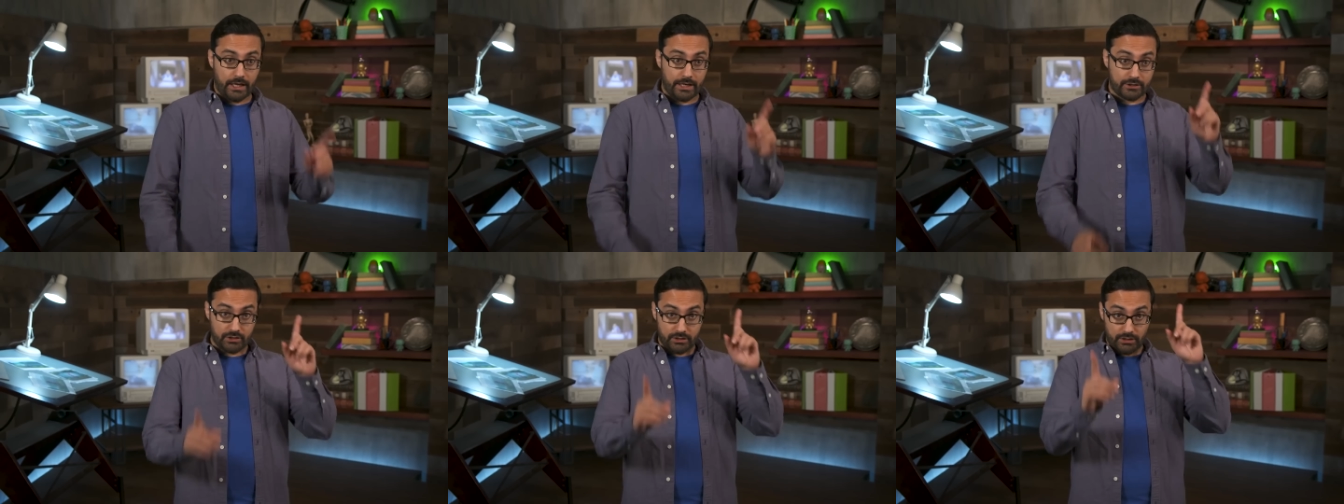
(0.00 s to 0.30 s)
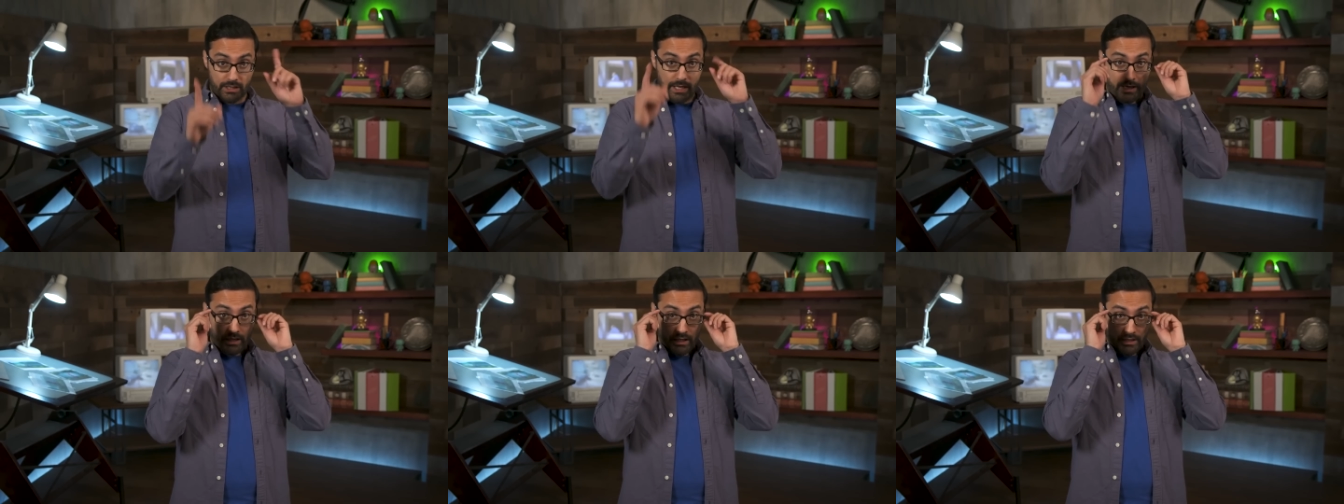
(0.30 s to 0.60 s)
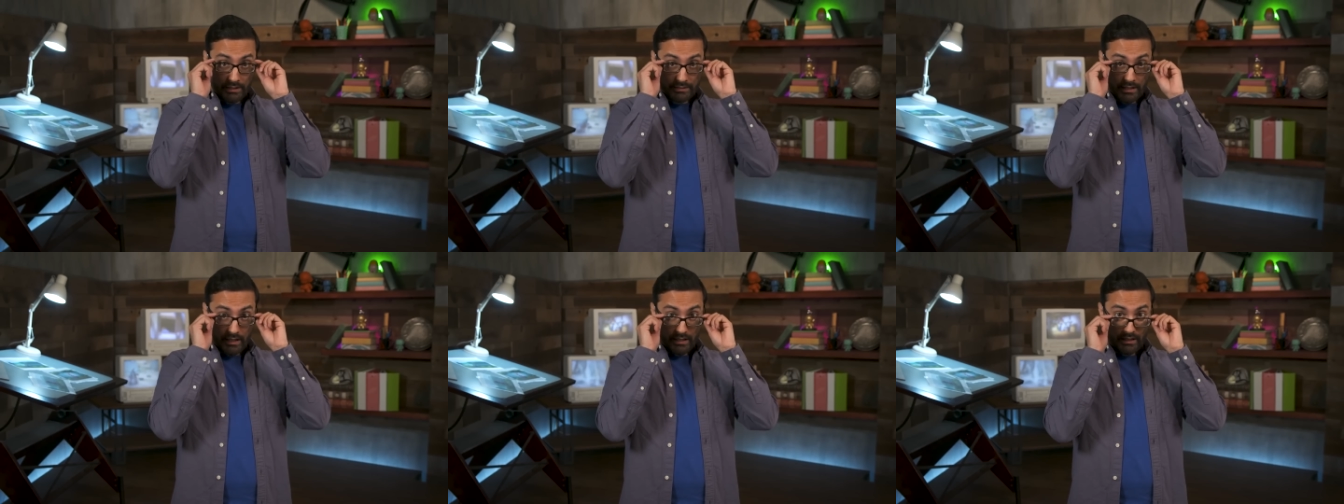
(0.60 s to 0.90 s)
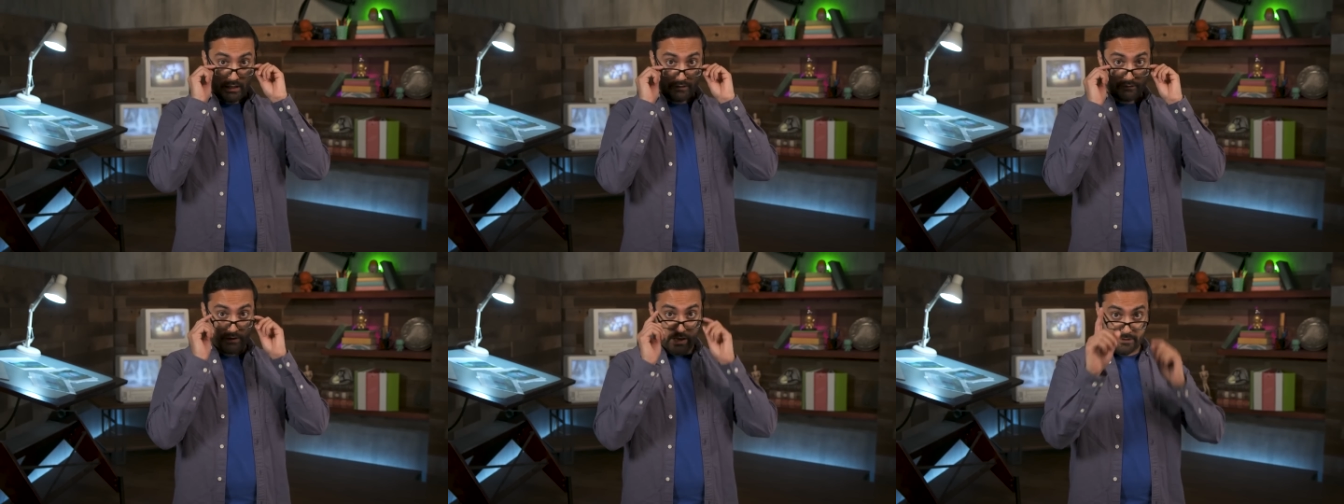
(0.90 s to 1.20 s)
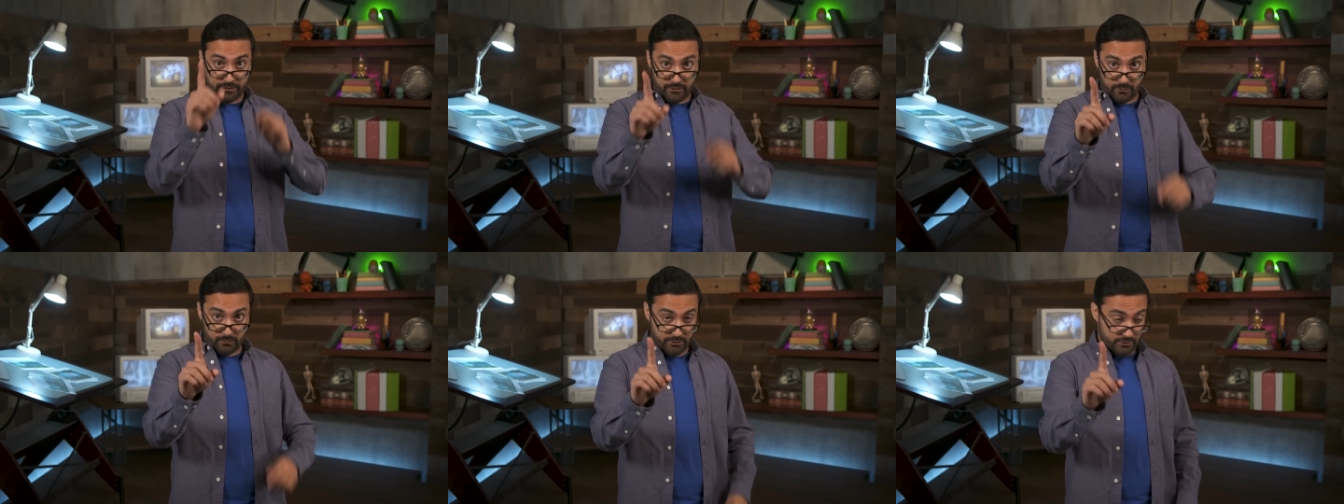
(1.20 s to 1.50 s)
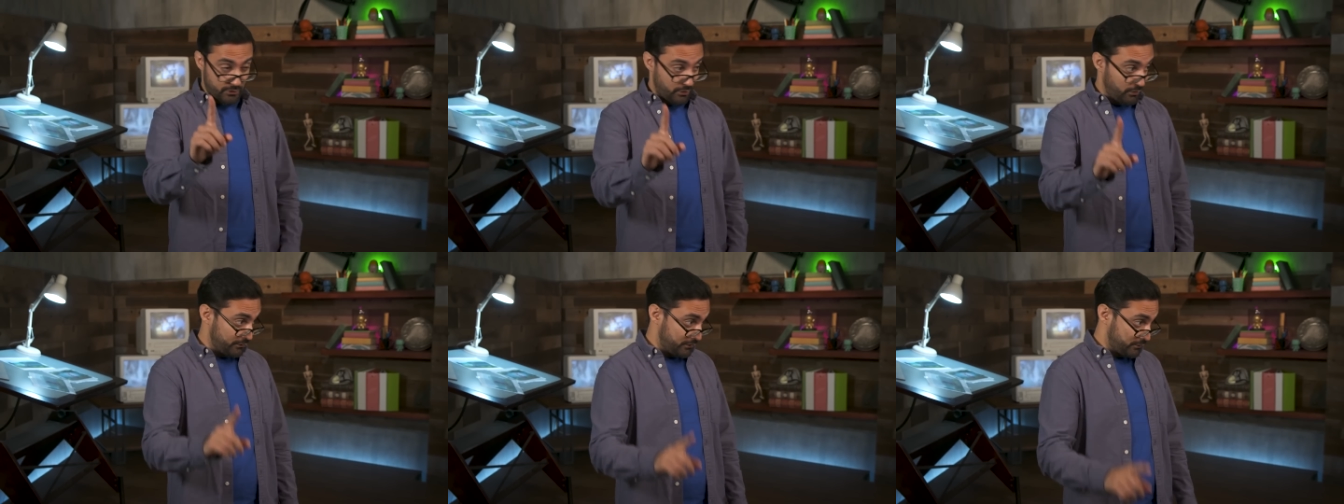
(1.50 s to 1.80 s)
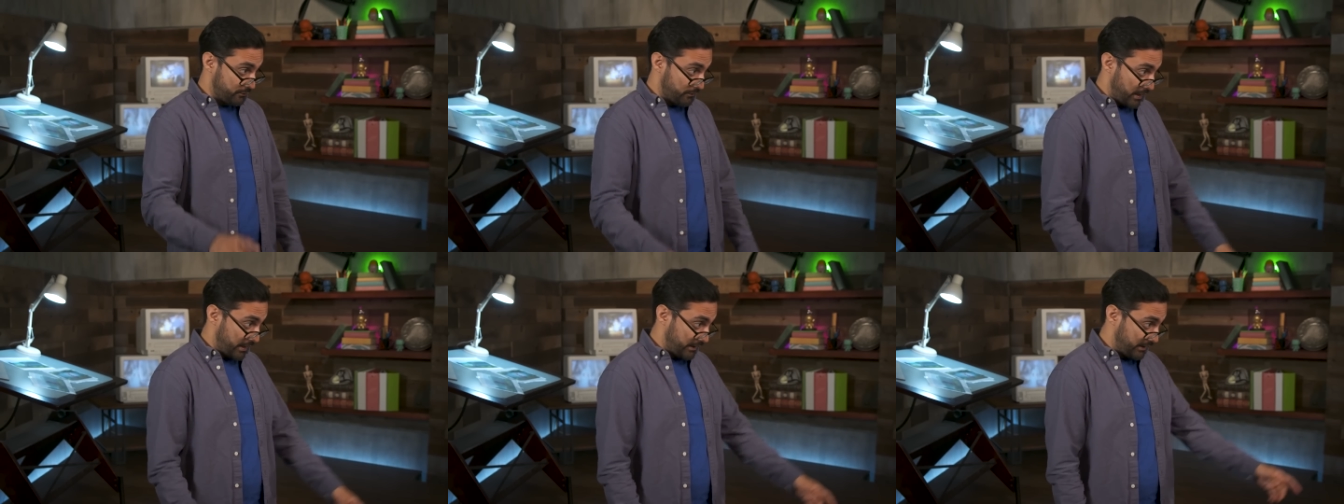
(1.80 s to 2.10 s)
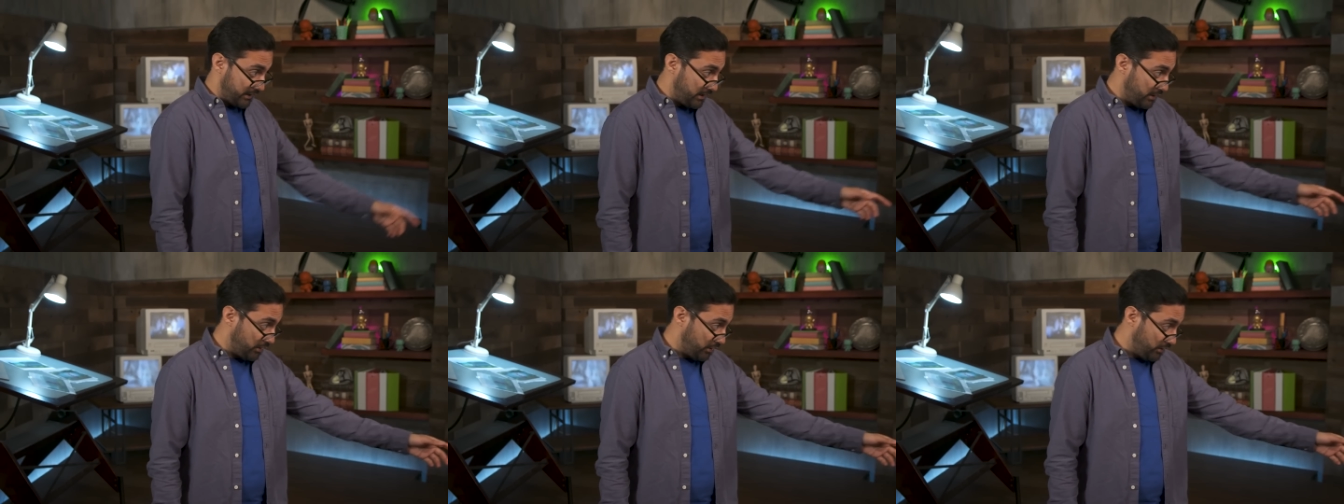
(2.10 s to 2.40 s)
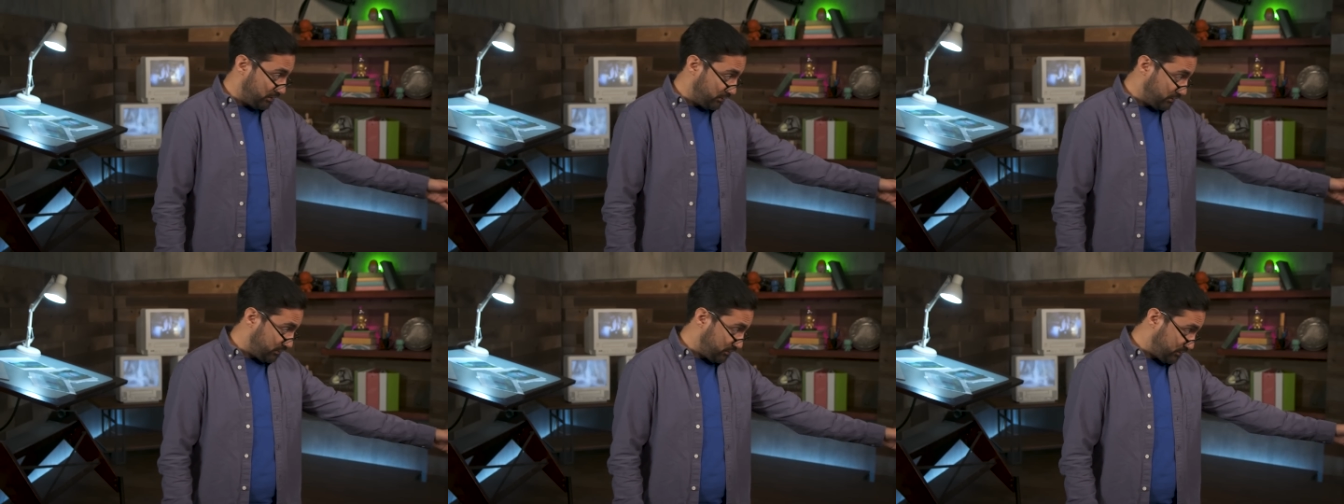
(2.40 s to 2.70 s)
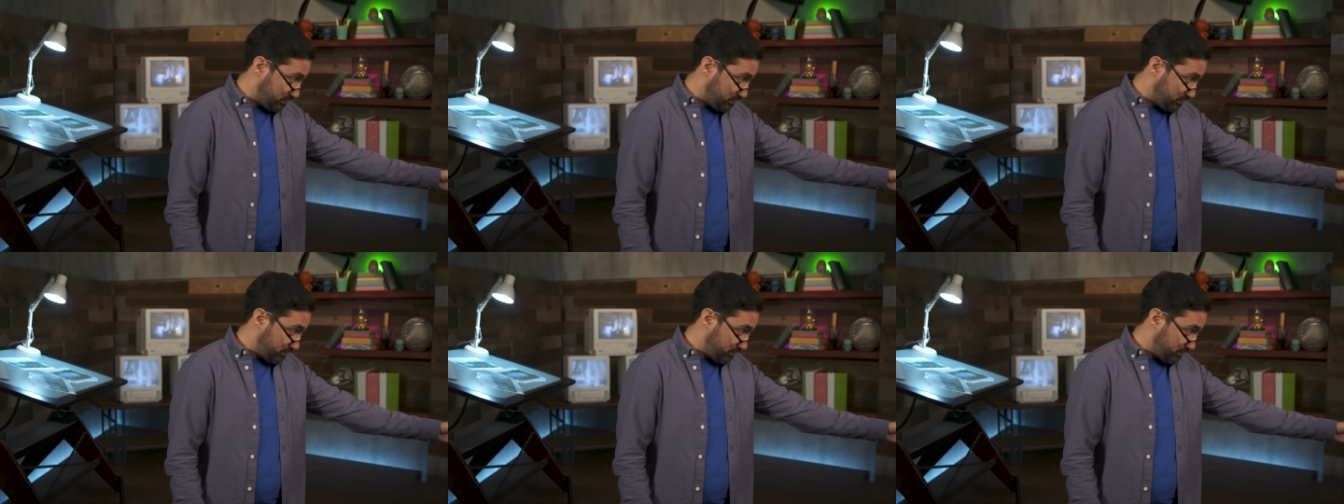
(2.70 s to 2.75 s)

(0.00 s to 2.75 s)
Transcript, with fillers: Actually, hang on a second. I've got the results right here.